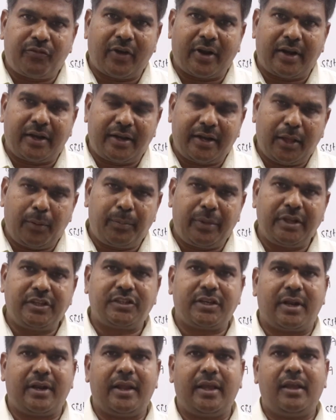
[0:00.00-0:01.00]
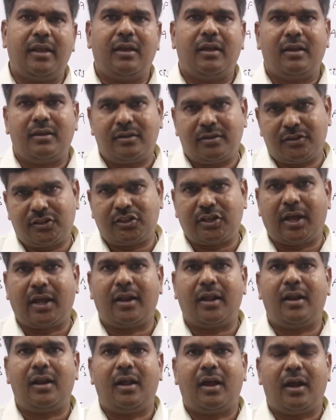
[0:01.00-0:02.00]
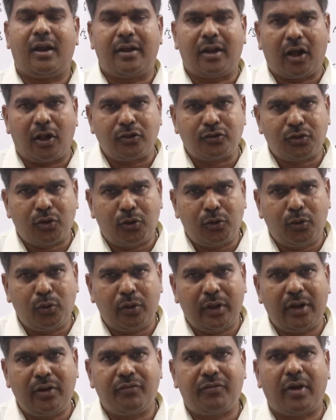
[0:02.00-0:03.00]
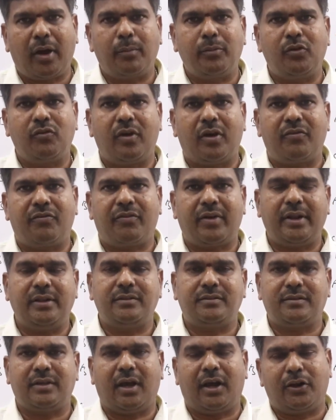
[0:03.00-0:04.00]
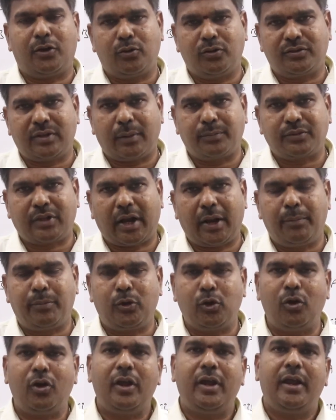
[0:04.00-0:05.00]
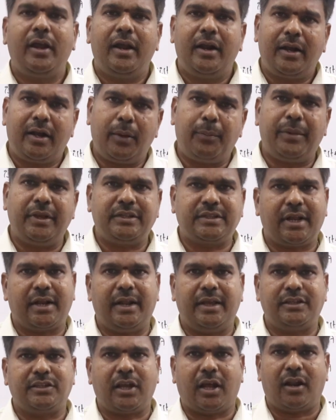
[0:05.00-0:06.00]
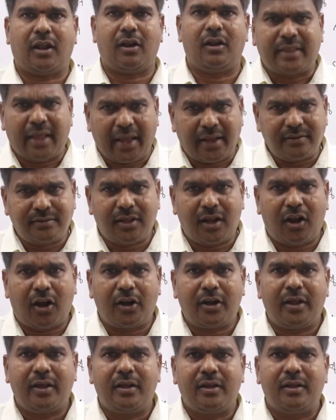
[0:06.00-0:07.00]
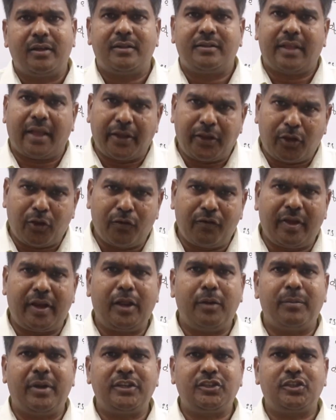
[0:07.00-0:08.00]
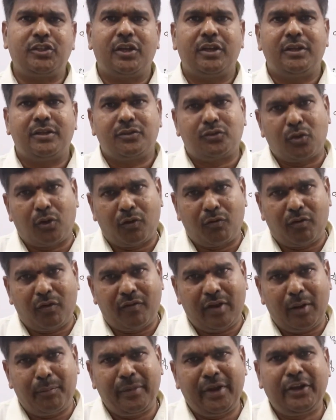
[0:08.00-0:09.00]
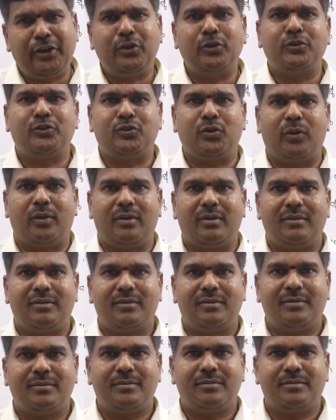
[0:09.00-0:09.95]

for a TP Chennai channel, and also do inform your friends to subscribe to TP Chennai channel. Thanks a lot. Thank you very much. So we will meet you soon.